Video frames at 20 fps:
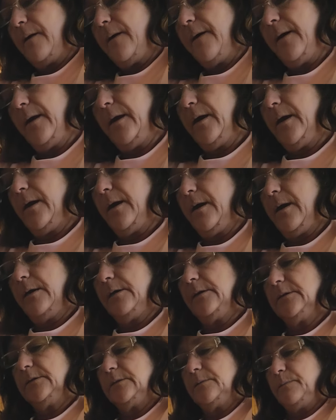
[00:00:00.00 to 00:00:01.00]
Hey,
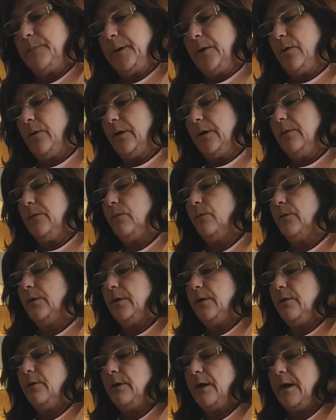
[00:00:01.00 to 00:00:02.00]
Spirit, what
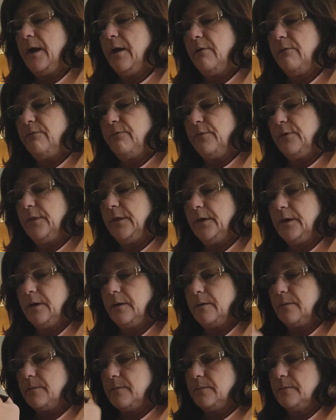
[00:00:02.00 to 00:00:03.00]
do you have for the
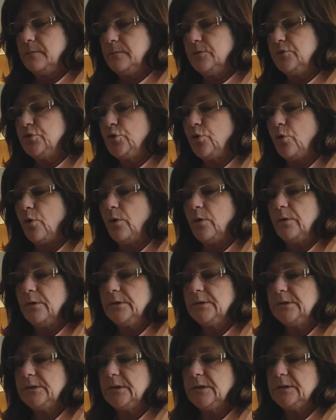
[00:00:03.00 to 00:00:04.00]

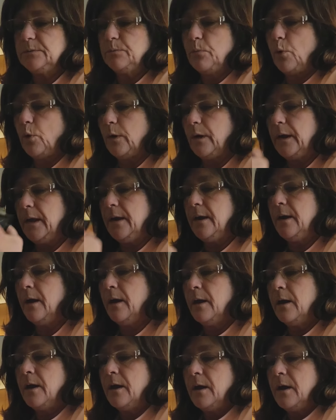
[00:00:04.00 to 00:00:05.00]
Taurus this morning?
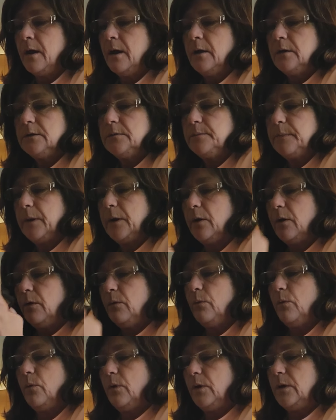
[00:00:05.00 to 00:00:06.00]

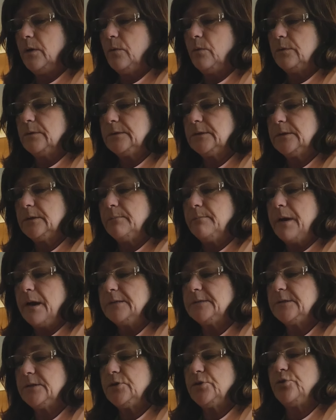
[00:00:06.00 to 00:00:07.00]
Spirit, what's the
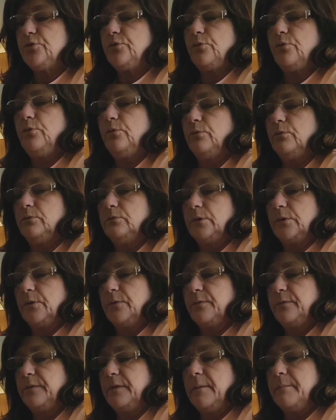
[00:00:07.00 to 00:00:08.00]
message you... You're
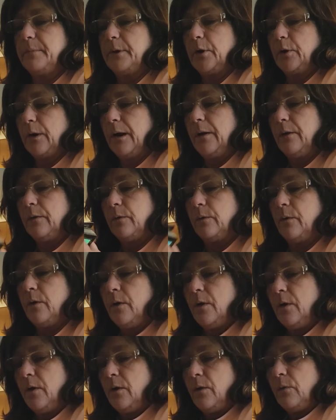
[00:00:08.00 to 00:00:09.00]
flipping around.
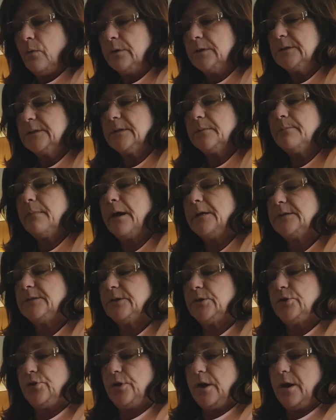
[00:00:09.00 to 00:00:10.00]
What's the
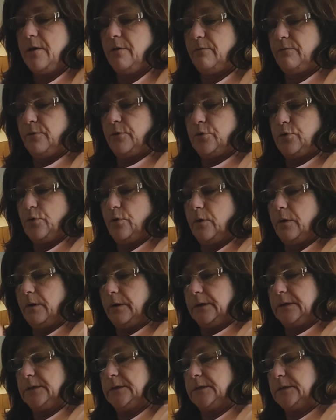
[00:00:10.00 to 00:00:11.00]
message you have for
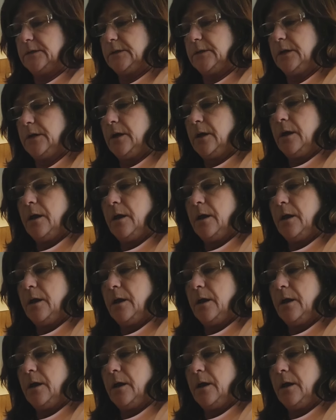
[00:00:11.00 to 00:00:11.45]
Taurus?